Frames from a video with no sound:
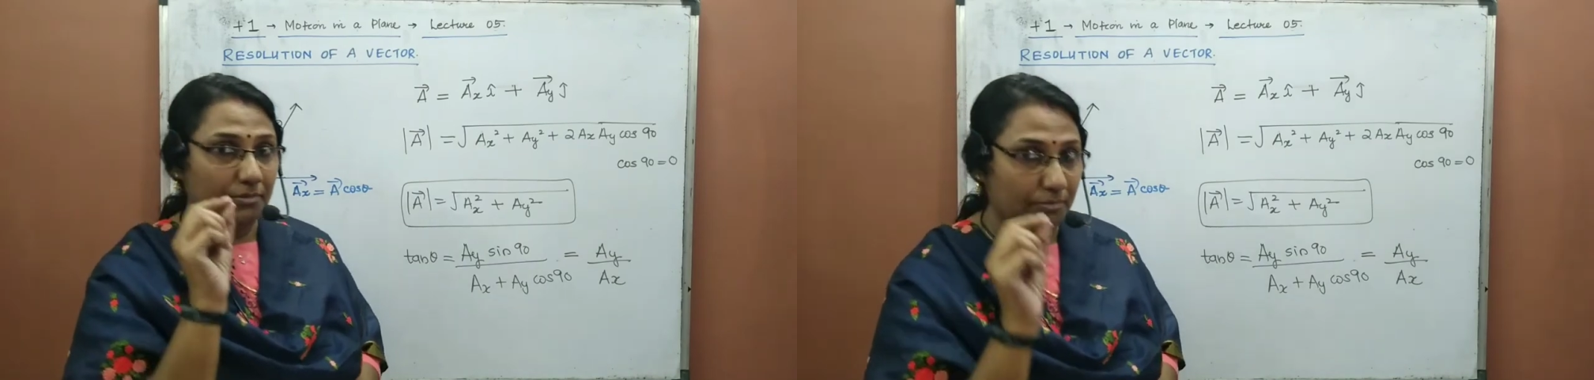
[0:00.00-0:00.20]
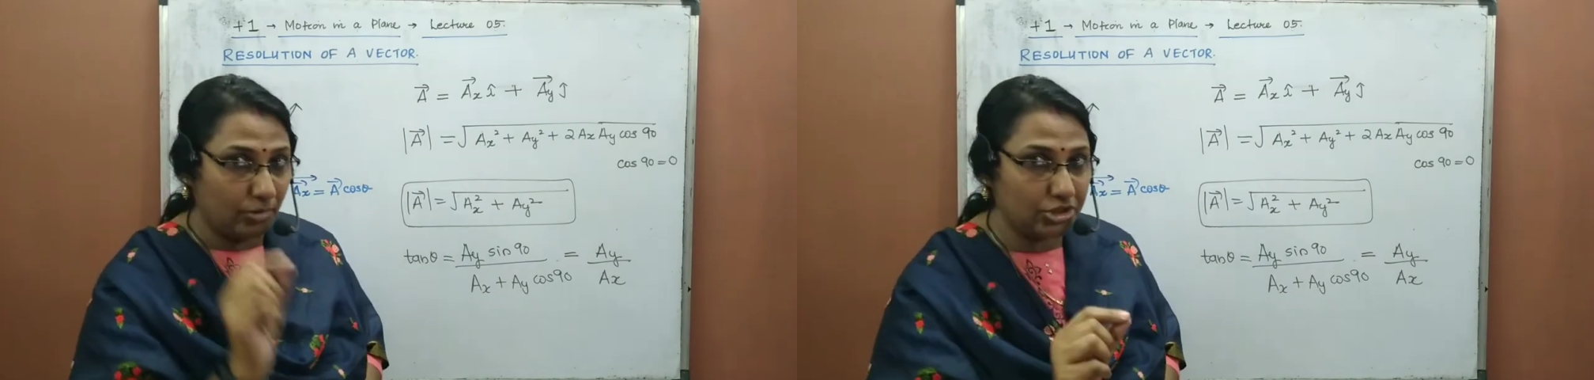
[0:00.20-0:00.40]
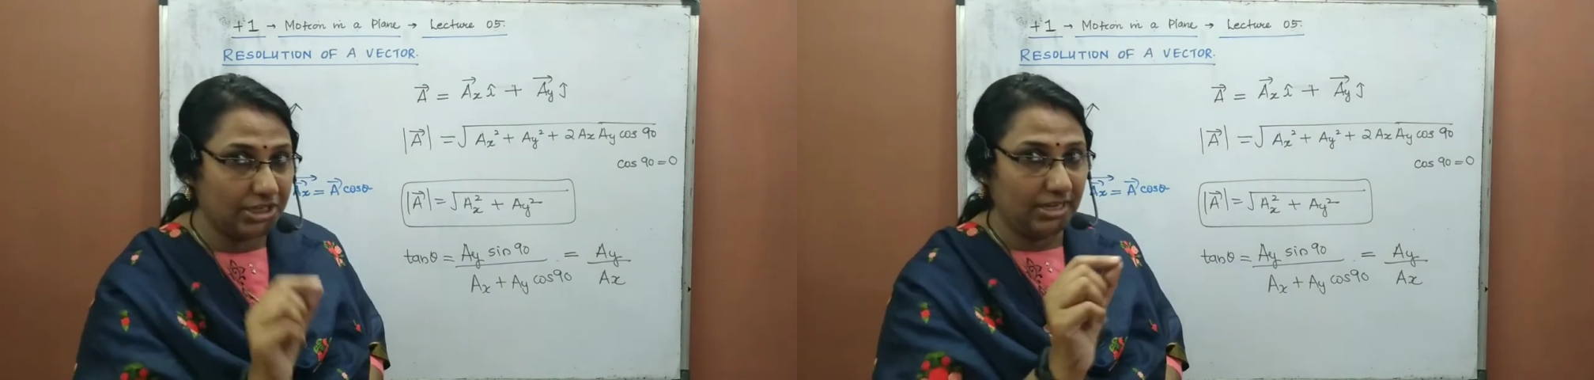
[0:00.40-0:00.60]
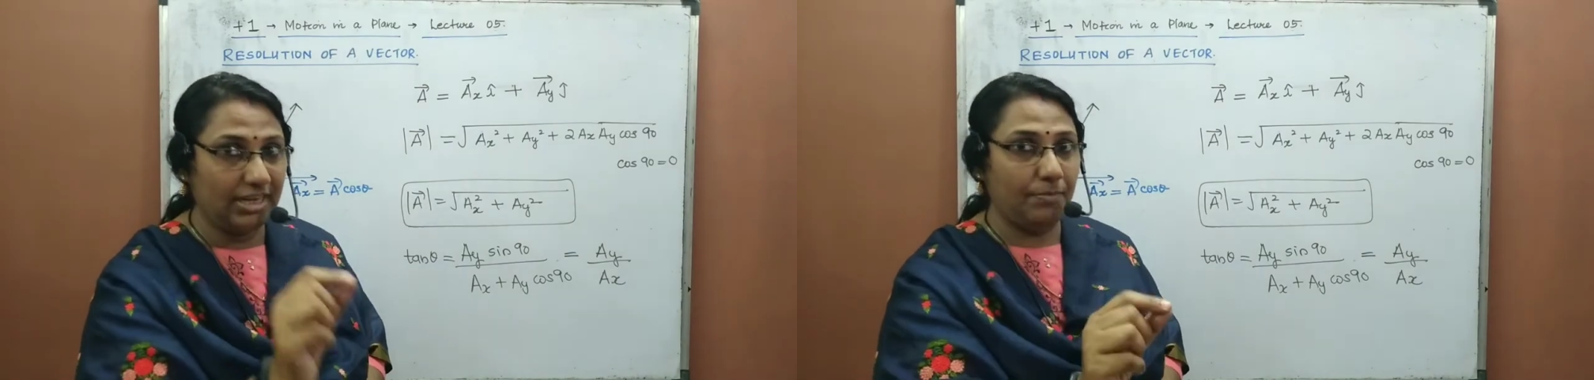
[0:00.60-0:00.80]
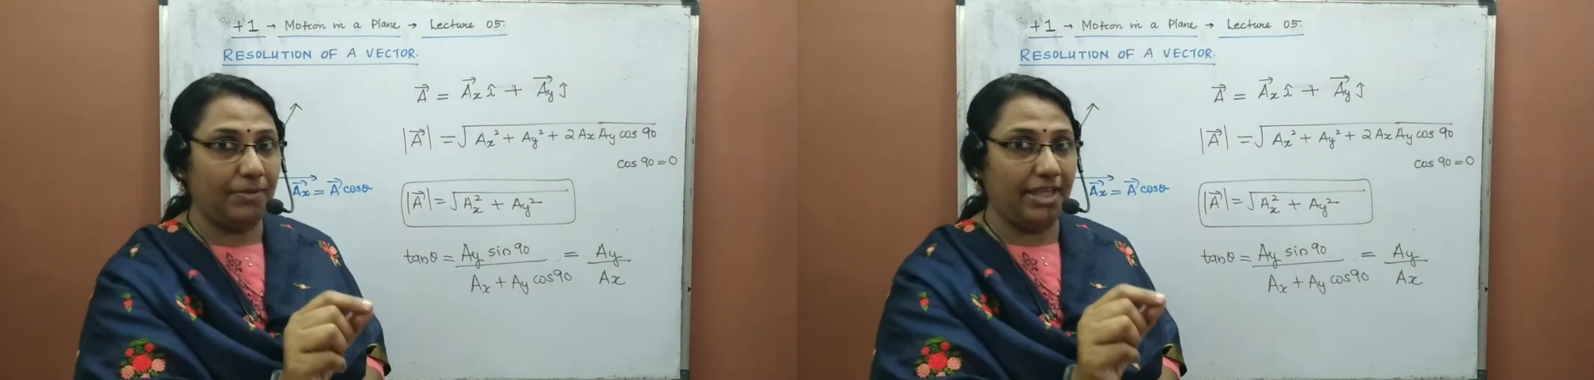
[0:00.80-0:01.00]
motion in
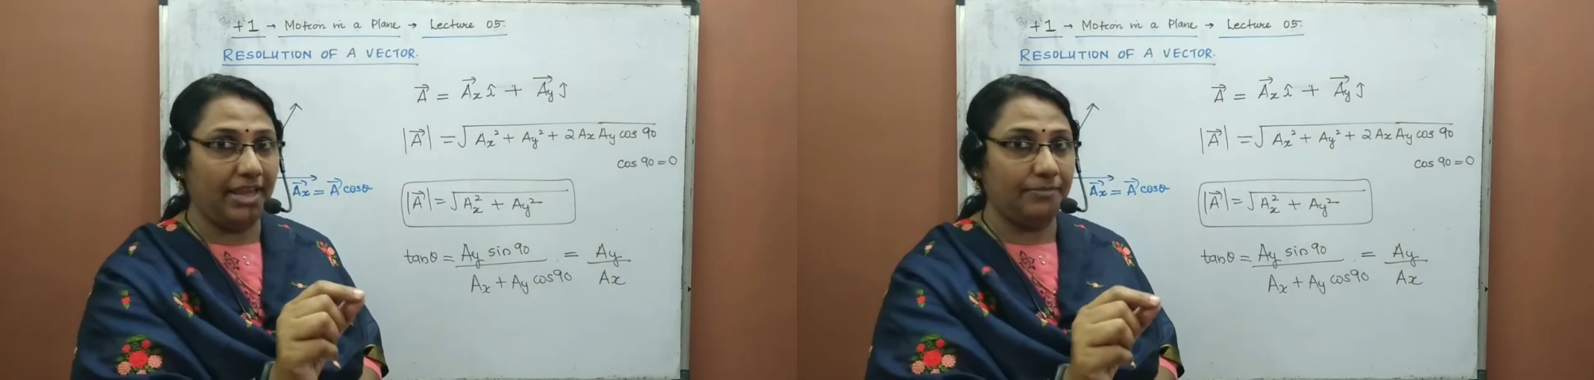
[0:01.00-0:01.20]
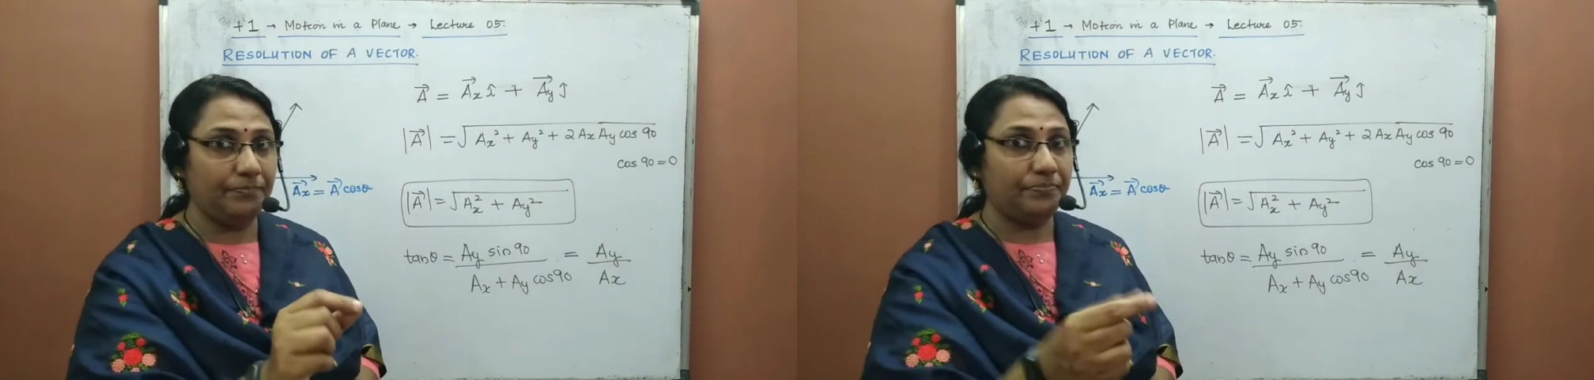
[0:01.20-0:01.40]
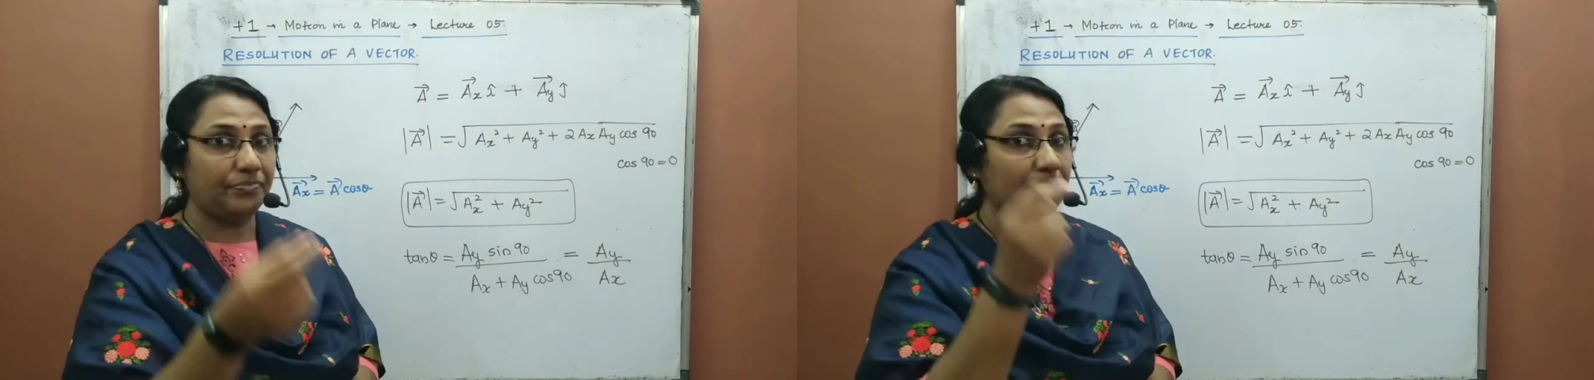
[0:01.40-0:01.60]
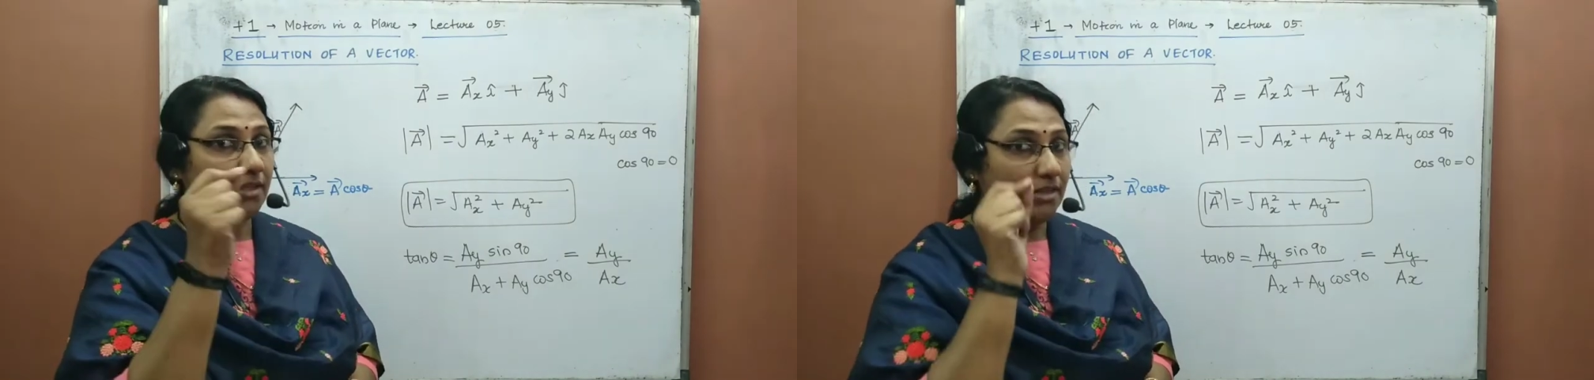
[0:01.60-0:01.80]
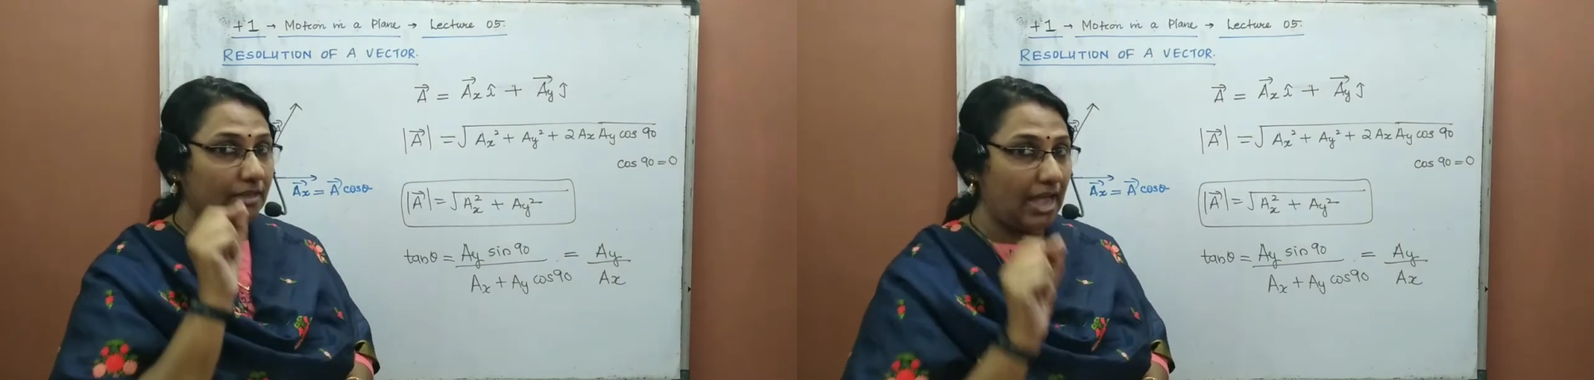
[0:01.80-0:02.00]
a plane,
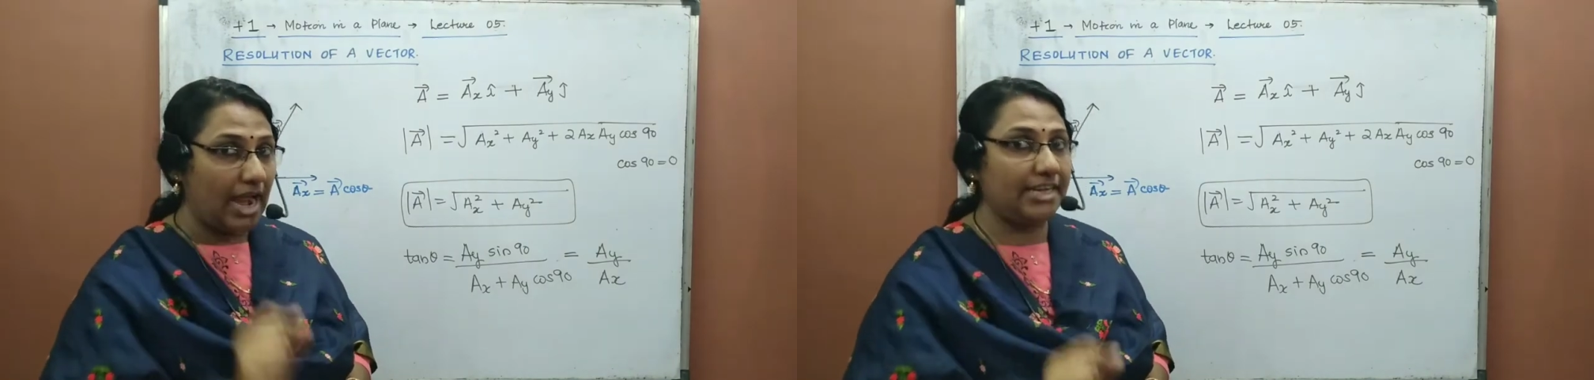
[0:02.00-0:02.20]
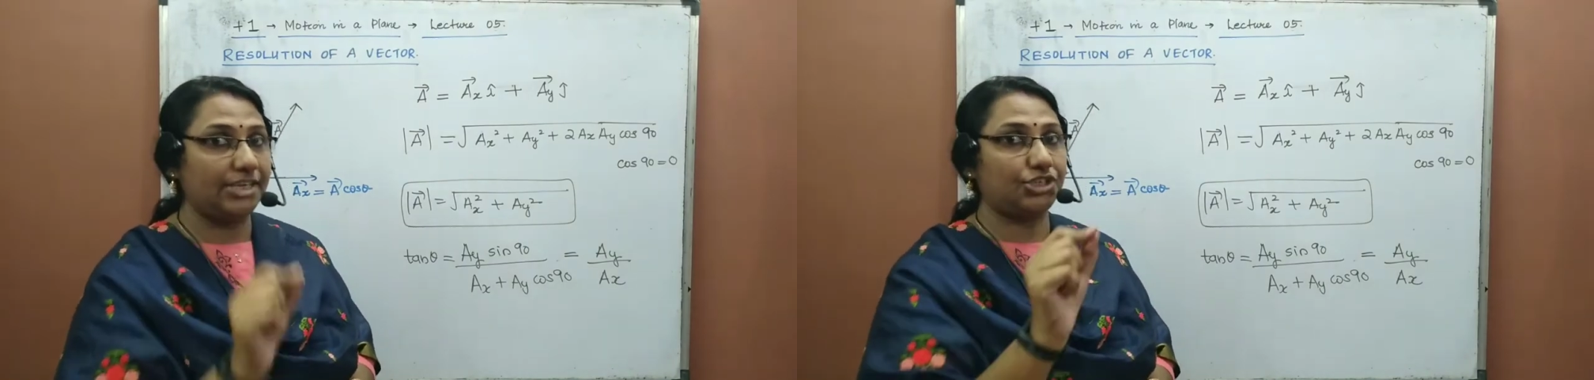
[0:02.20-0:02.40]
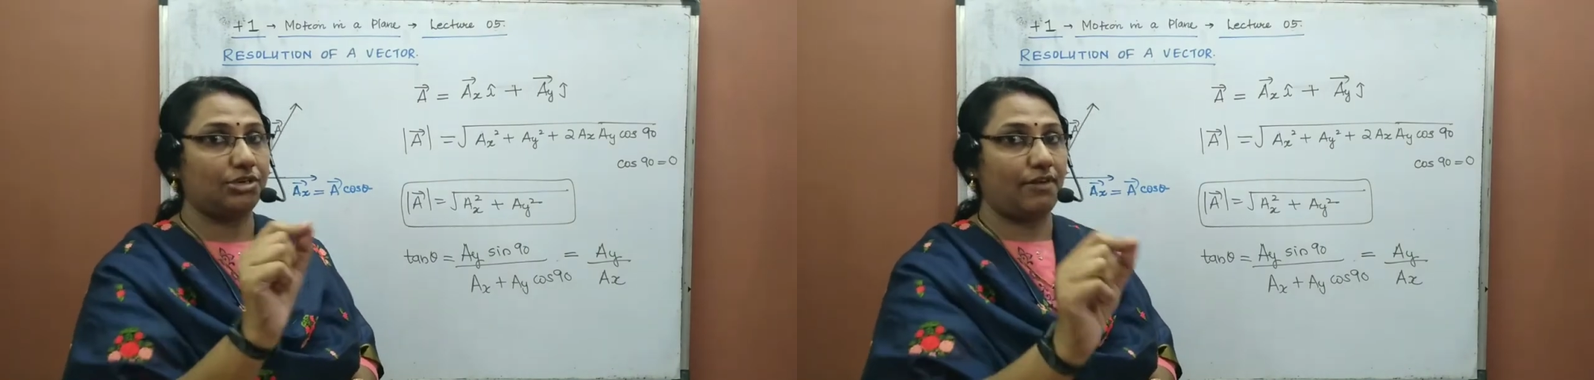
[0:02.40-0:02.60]
addition